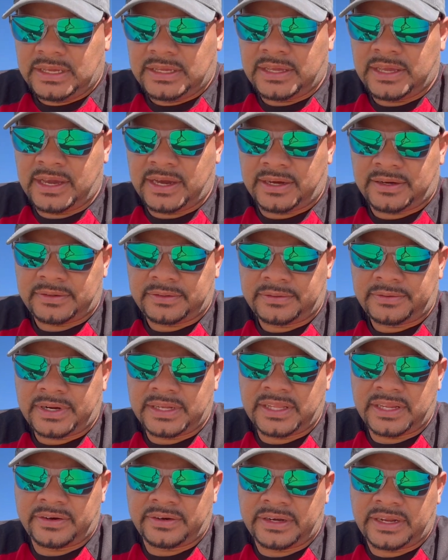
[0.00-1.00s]
Yeah,
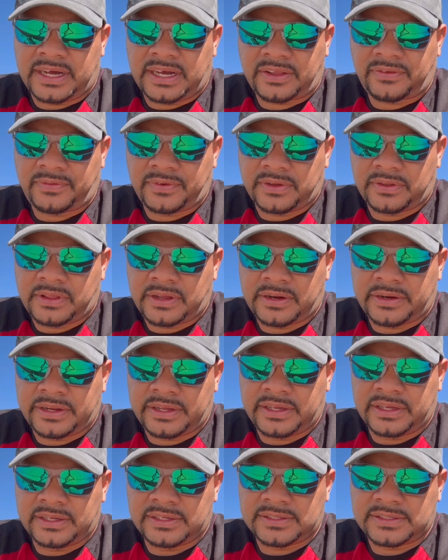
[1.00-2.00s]
right there in Knoxville, there
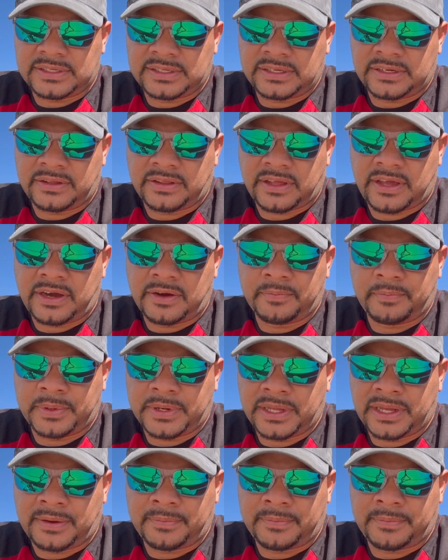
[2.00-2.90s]
is another company.